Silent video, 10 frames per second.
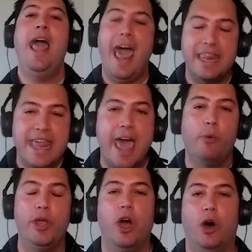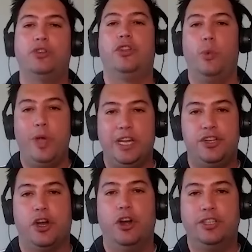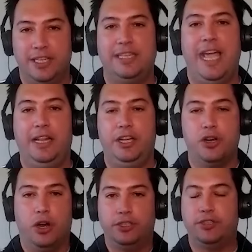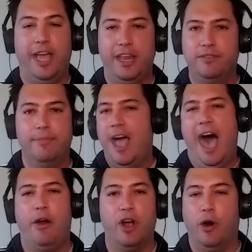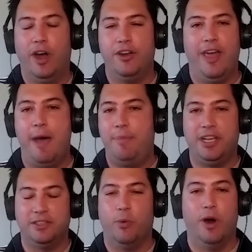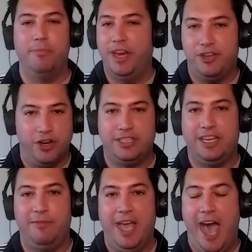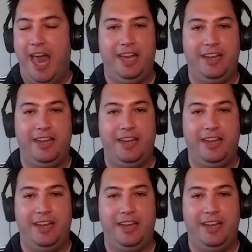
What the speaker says: And then we go to the weekly charts and the daily charts. And I don't go under that because the 1 minute charts give me a headache,